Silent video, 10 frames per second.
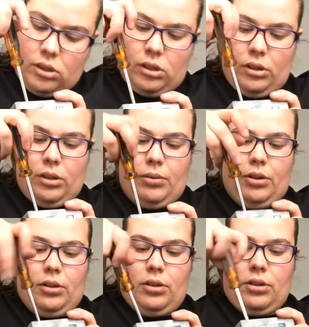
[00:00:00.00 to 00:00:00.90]
Oh, there we
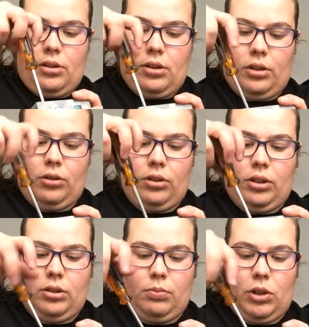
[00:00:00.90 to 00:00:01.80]
go. I thought
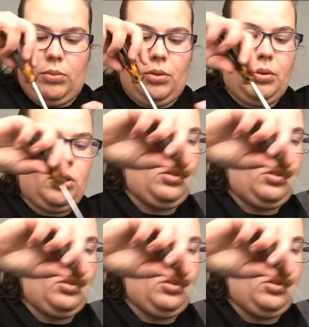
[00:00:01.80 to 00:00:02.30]
this might be a bit